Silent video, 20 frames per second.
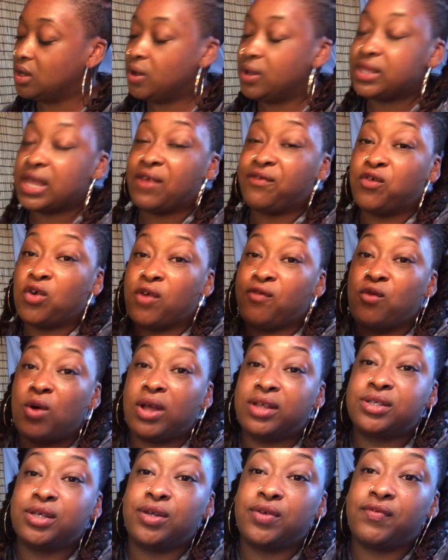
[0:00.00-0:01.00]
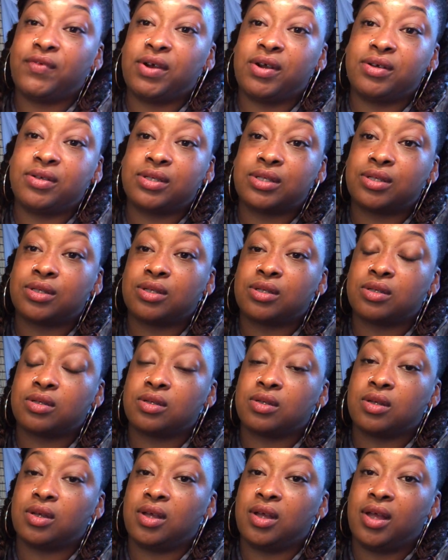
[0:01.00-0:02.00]
But that Four of Wands in reverse,
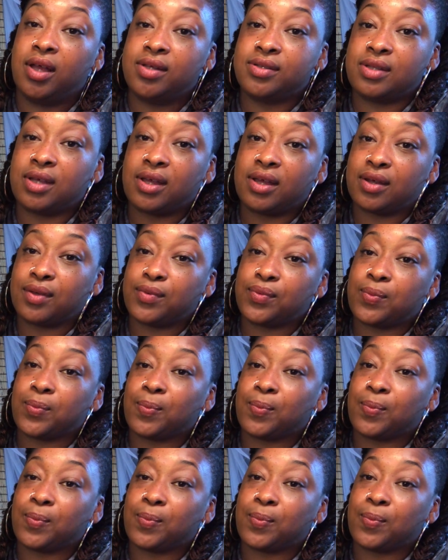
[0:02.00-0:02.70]
it's like